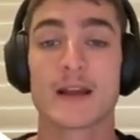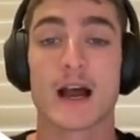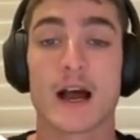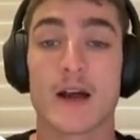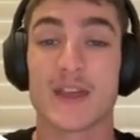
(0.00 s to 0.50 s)

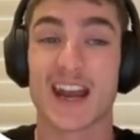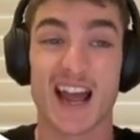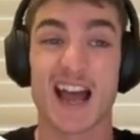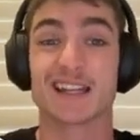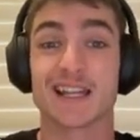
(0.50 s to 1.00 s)
that
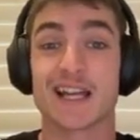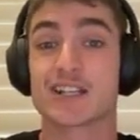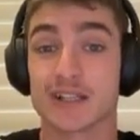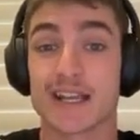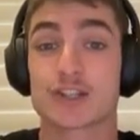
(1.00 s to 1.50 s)
had
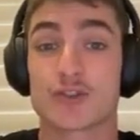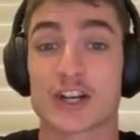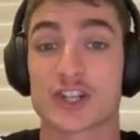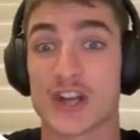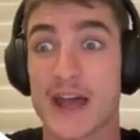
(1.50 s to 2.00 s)
less
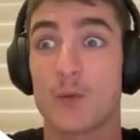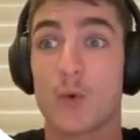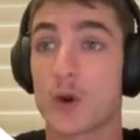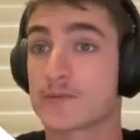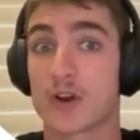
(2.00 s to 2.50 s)
traction and a
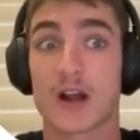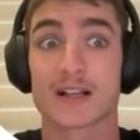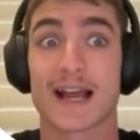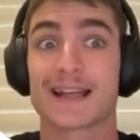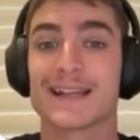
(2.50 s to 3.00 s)
worse product
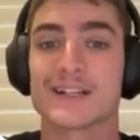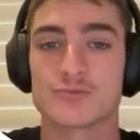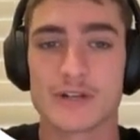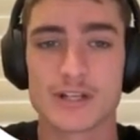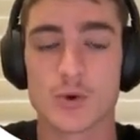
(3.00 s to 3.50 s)
and less
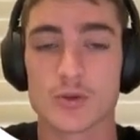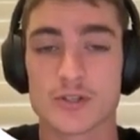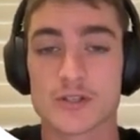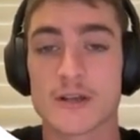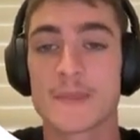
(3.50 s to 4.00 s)

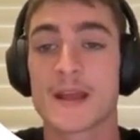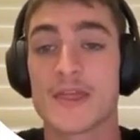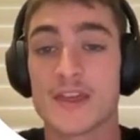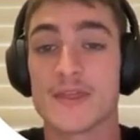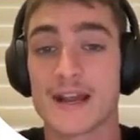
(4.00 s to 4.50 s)
resources
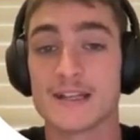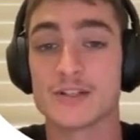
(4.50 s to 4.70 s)
than they did.